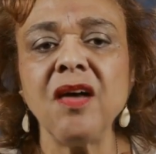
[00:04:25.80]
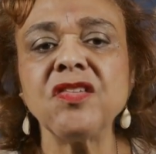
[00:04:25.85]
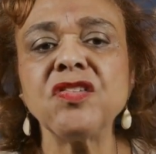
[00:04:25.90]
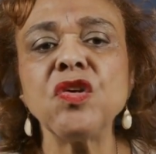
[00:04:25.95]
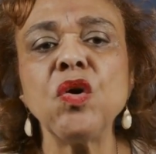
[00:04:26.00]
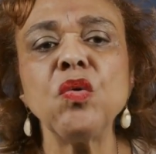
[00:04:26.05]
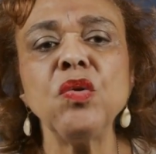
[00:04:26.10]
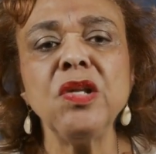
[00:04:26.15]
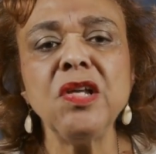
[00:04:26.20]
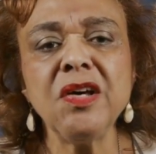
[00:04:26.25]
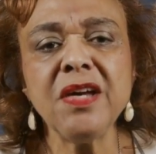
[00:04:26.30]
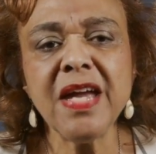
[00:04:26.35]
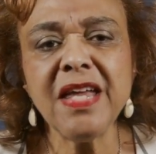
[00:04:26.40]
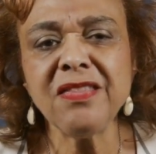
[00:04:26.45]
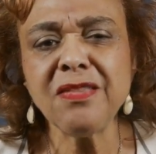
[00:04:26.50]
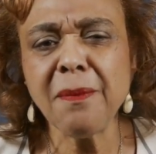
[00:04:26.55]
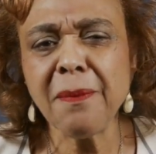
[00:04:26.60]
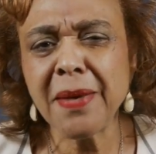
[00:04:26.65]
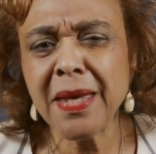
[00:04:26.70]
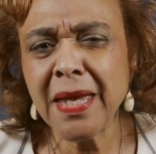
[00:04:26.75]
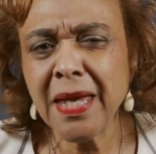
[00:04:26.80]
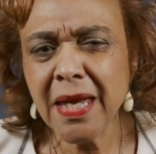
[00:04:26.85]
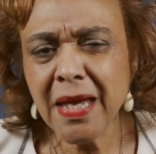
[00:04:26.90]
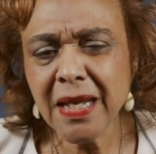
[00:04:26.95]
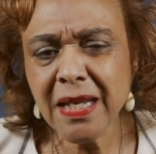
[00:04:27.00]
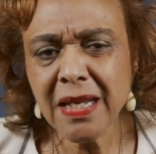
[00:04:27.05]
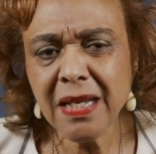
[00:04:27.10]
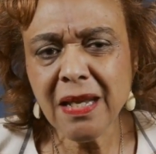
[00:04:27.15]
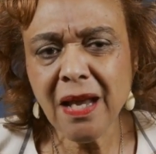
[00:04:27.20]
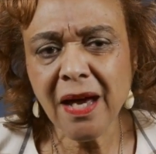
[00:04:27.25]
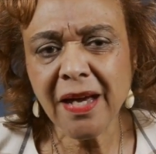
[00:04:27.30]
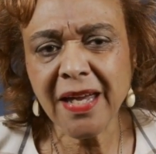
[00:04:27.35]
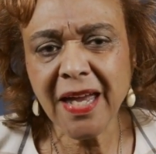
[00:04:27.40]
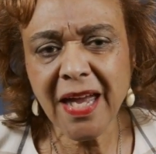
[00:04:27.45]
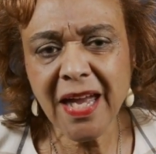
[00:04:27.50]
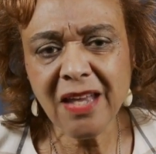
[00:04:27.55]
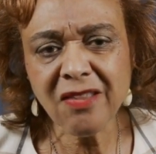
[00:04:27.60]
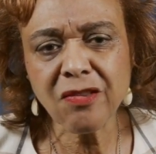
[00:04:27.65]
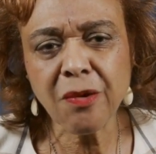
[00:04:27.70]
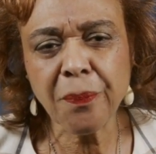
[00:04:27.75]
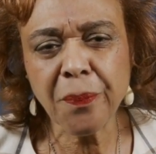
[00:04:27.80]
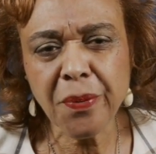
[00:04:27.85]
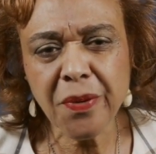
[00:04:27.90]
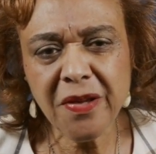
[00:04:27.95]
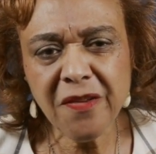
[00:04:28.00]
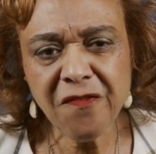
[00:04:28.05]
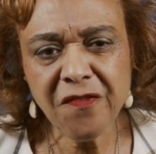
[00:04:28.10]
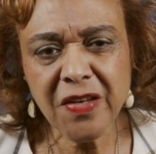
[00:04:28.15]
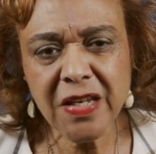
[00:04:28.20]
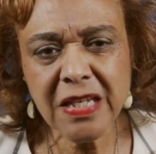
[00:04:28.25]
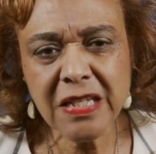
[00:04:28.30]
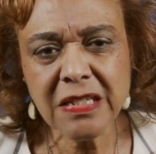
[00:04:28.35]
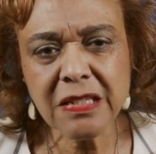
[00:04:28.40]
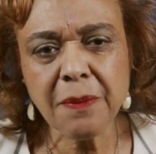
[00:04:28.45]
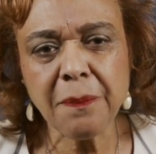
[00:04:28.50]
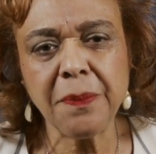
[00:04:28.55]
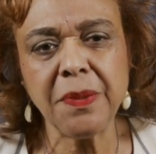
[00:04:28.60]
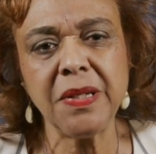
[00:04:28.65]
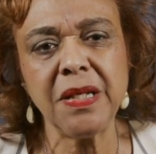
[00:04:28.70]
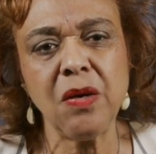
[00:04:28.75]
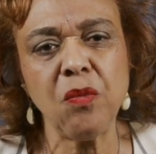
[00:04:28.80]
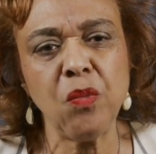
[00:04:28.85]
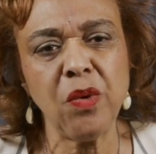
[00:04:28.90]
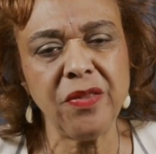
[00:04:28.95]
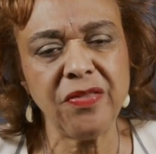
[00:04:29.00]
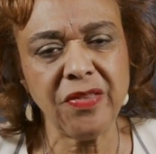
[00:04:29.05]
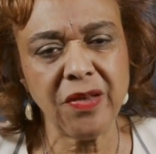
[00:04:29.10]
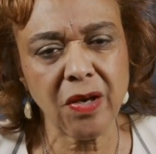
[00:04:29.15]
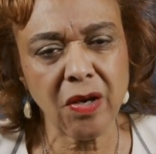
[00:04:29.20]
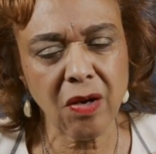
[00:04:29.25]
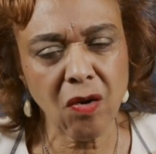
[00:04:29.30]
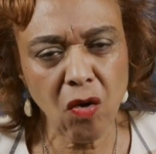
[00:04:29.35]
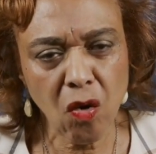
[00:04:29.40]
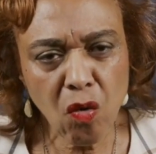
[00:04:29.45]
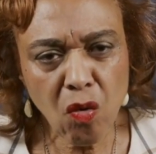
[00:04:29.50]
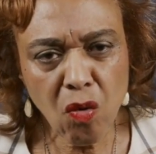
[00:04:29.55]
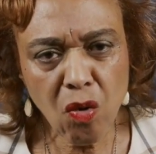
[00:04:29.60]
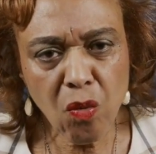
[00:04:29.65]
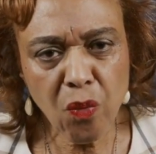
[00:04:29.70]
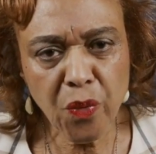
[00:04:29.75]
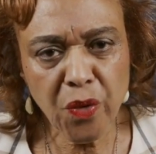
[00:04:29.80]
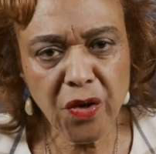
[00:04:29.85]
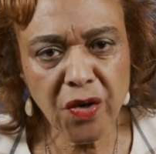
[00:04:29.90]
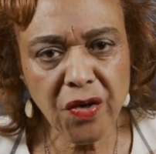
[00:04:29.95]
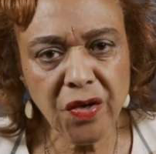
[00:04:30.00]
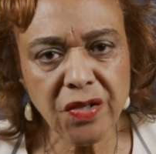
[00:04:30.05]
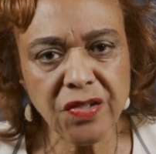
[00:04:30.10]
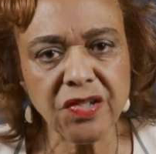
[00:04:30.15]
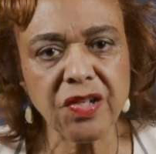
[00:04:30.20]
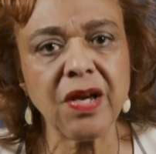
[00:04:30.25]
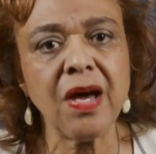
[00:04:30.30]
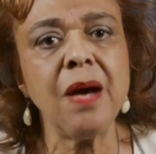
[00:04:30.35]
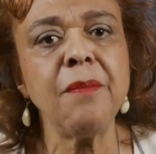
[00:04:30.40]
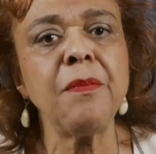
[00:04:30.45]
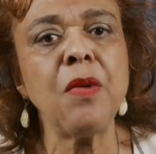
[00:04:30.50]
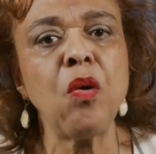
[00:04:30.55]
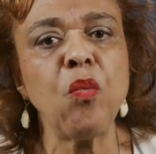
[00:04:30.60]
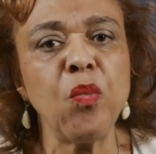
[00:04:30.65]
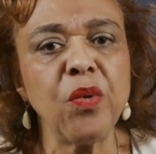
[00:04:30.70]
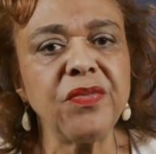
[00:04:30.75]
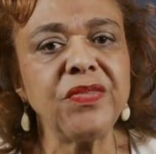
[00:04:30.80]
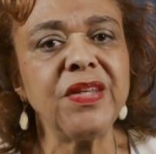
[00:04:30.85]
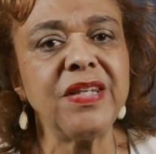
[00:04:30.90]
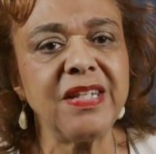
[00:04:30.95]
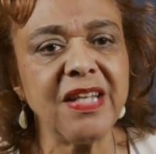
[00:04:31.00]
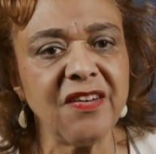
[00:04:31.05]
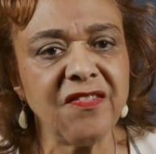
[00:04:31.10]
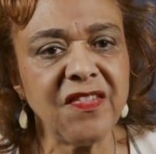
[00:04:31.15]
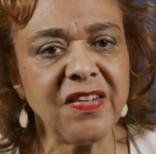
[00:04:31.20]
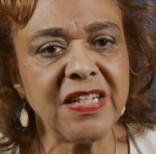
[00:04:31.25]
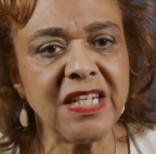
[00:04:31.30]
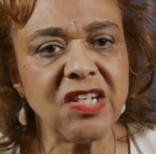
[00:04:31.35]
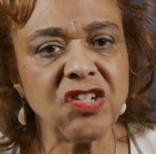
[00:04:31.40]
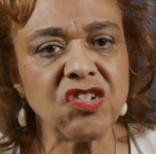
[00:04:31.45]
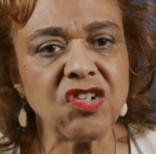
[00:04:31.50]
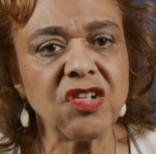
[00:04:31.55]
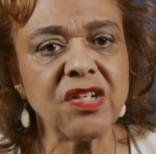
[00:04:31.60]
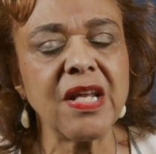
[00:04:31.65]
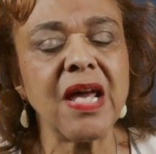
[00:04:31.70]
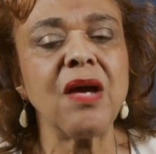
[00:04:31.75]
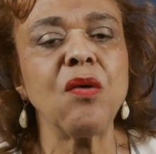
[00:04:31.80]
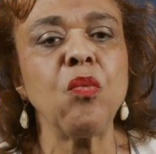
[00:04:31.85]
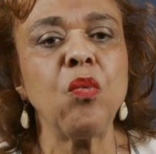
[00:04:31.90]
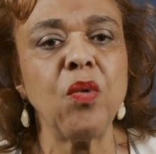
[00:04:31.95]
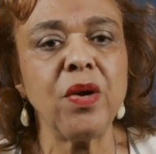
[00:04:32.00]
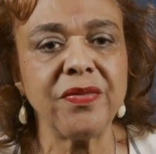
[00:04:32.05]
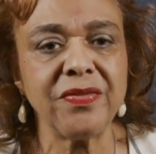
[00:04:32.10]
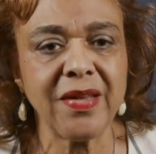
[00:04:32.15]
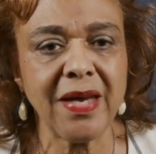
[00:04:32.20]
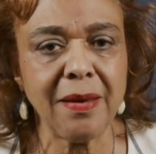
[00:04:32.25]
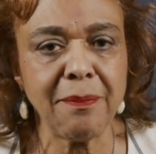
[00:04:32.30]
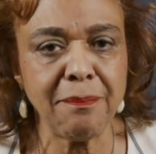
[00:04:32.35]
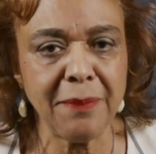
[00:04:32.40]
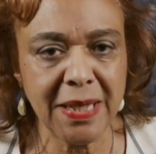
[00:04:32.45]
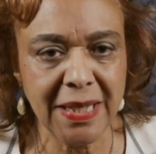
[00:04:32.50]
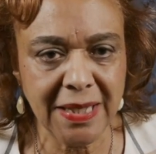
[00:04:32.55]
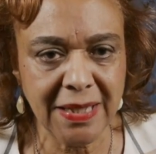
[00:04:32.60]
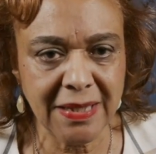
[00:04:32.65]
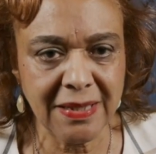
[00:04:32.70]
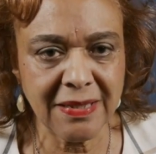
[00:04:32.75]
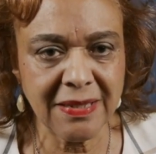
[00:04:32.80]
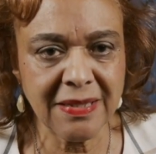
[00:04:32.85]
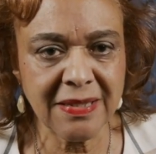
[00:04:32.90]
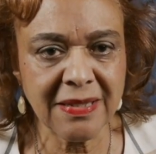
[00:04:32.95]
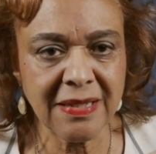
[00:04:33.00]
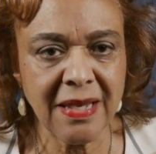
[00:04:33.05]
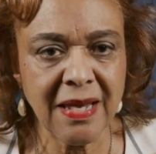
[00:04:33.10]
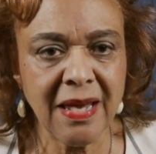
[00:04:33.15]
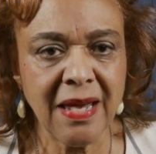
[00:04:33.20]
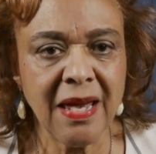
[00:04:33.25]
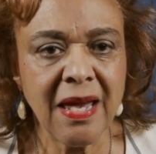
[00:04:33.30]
So look at the beginning, again, the prefix, put it with a core word to come up with the definition and what that means.